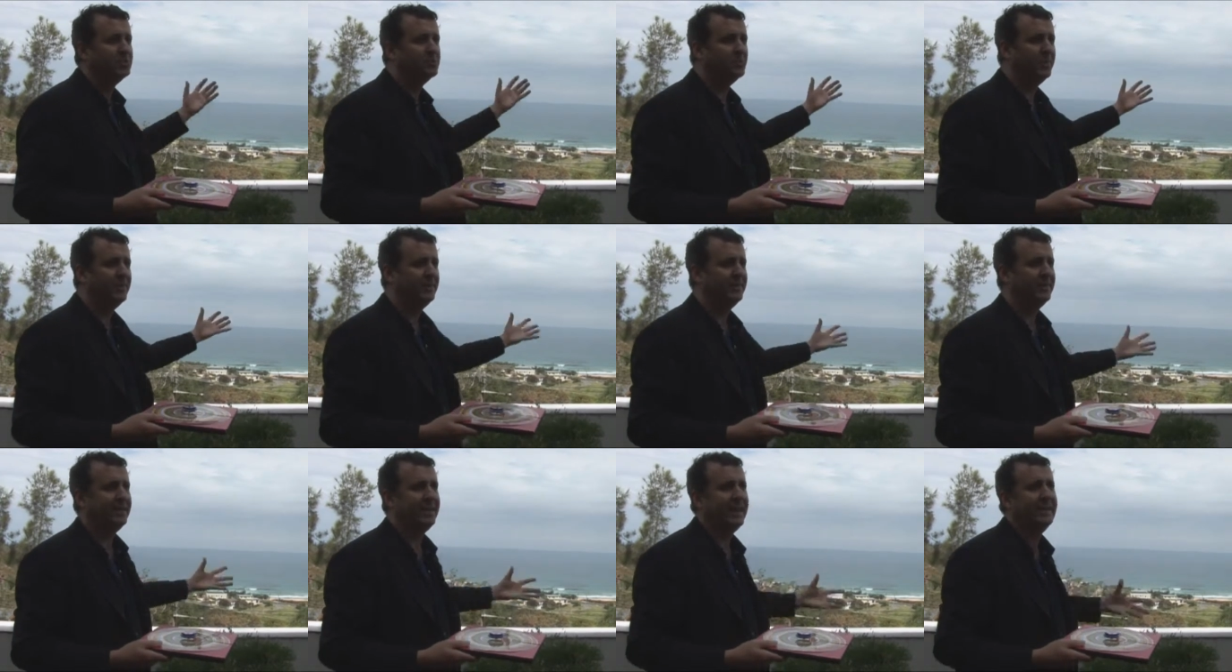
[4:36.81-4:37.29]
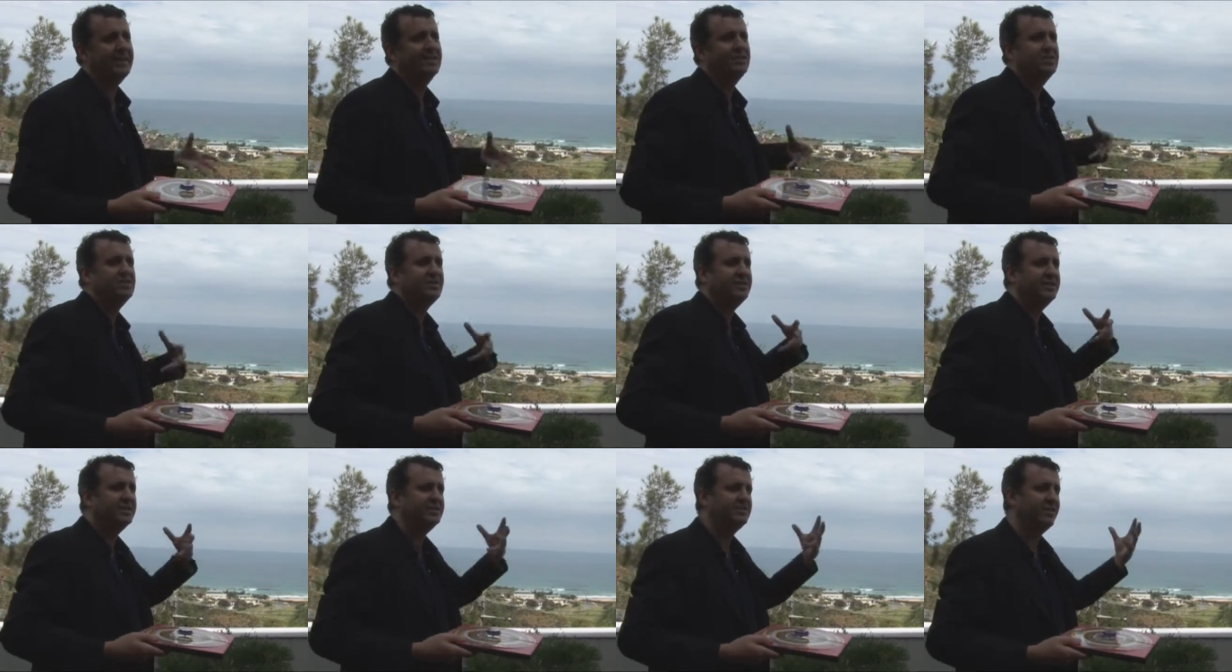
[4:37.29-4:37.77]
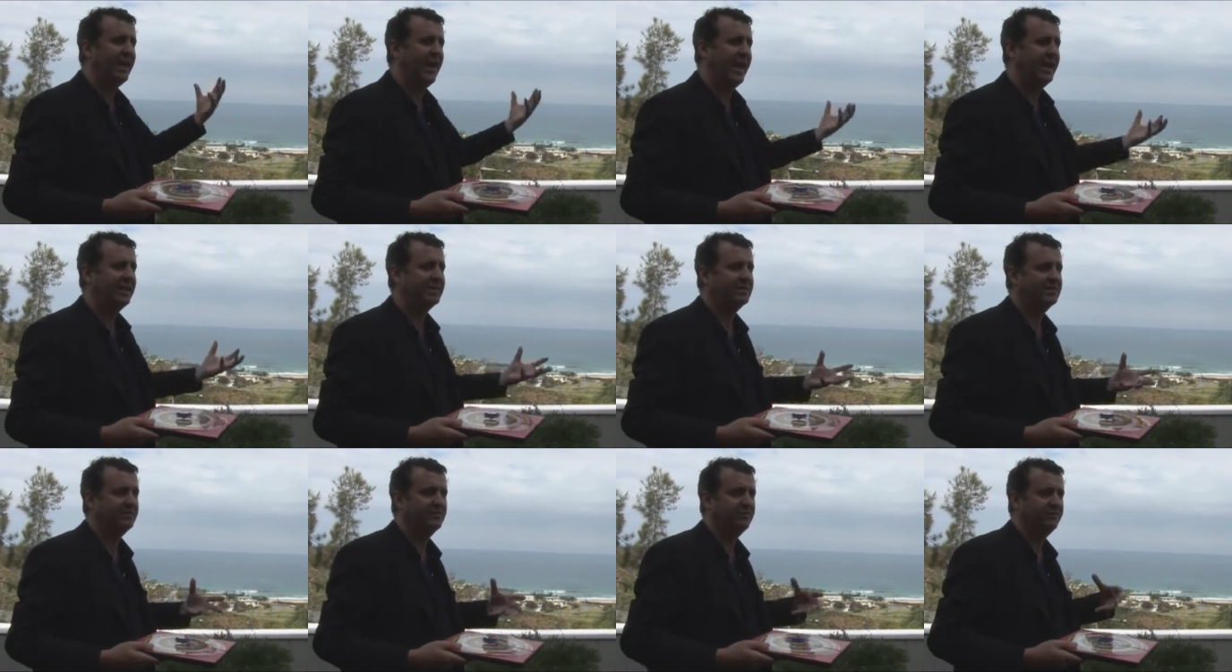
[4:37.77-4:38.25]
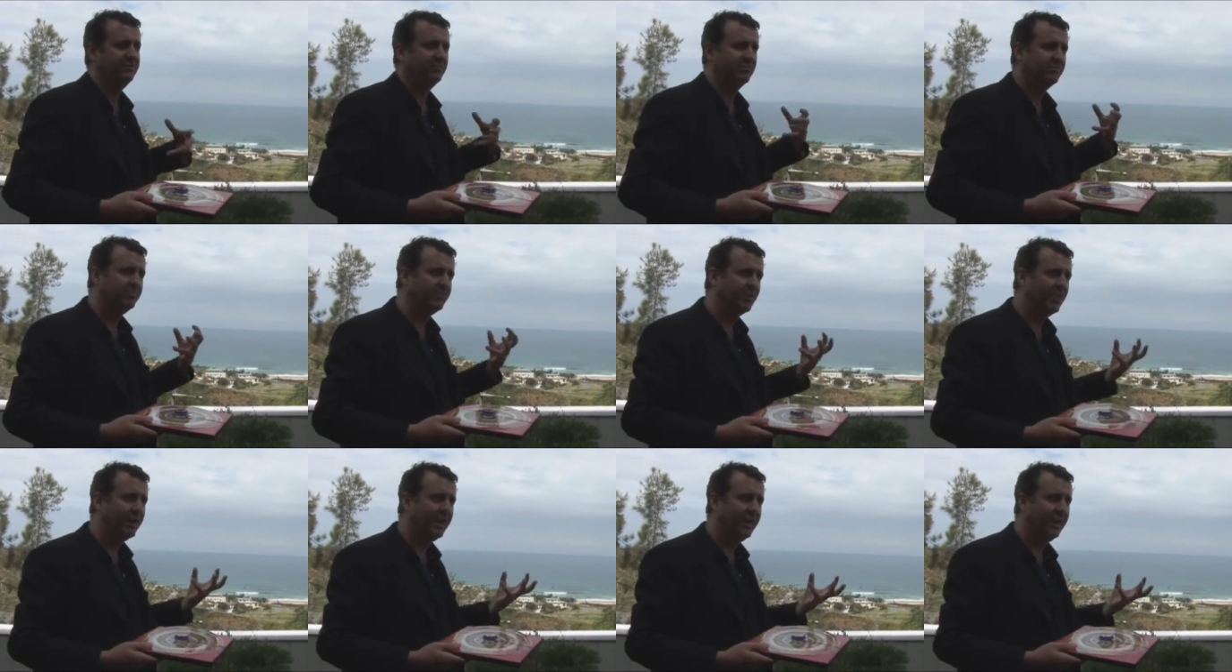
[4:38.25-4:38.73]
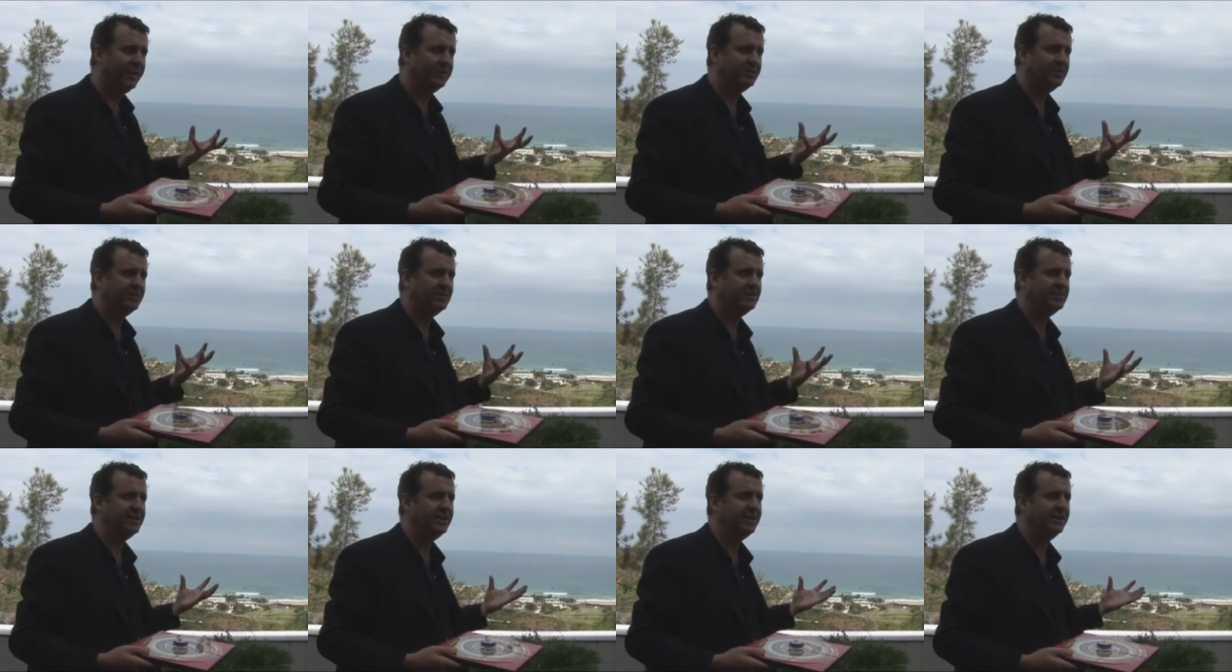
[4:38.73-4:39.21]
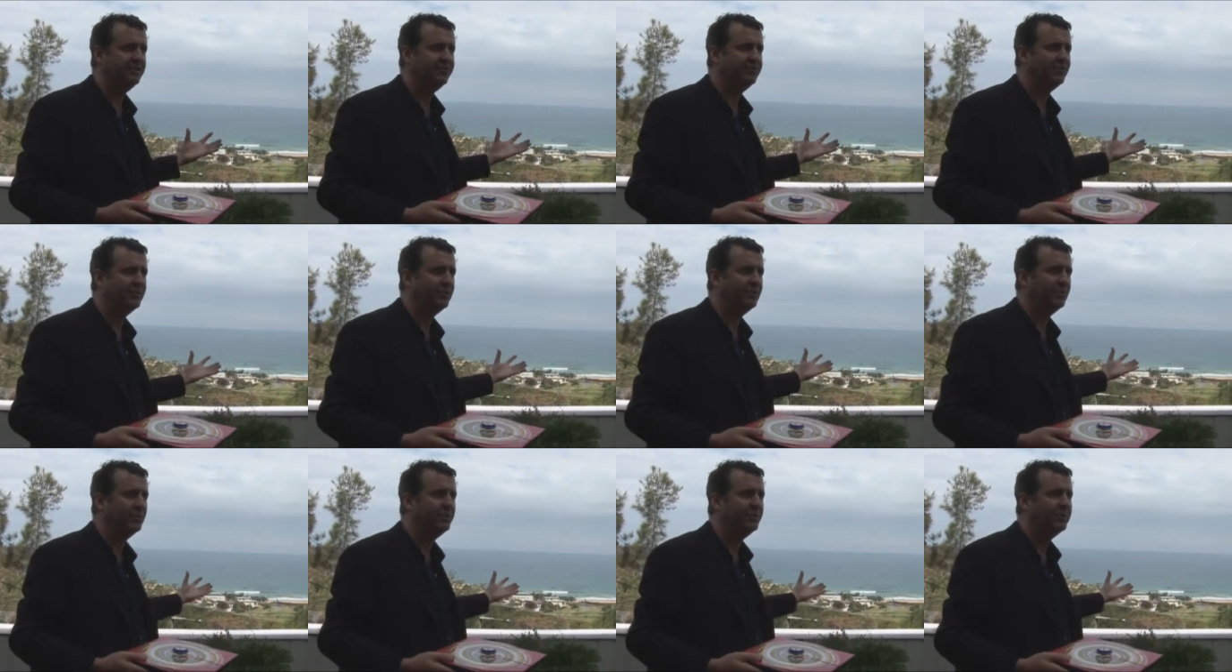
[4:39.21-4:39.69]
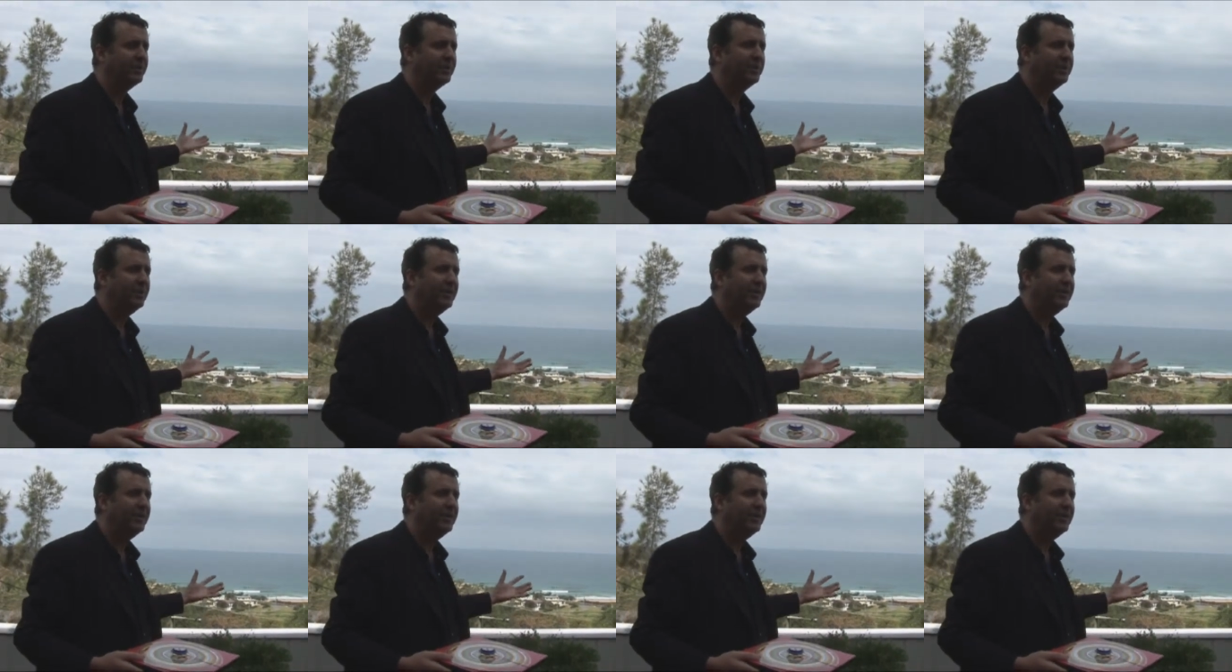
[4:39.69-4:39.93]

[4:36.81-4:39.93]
It's where the energy is active and bright and cheerful